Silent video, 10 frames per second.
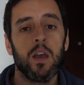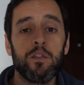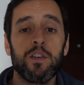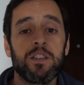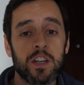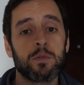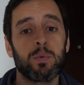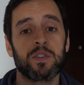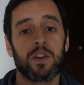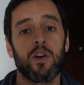If you're
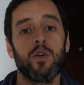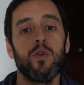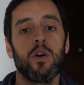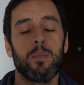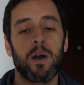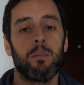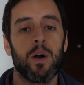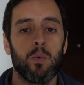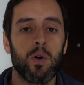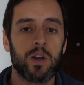desperate to know about
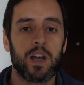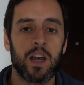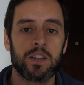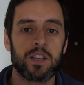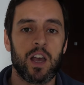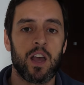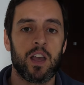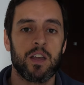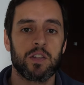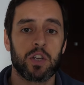my work as
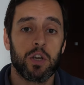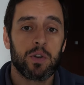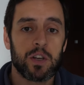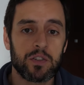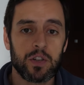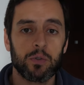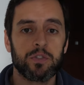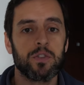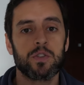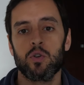a security
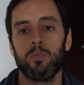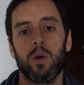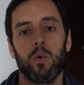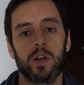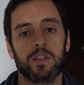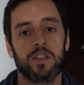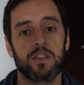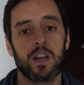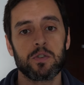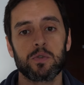consultant or my work as an
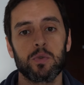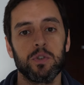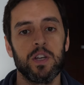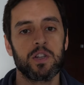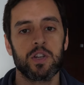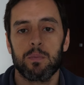international school teacher,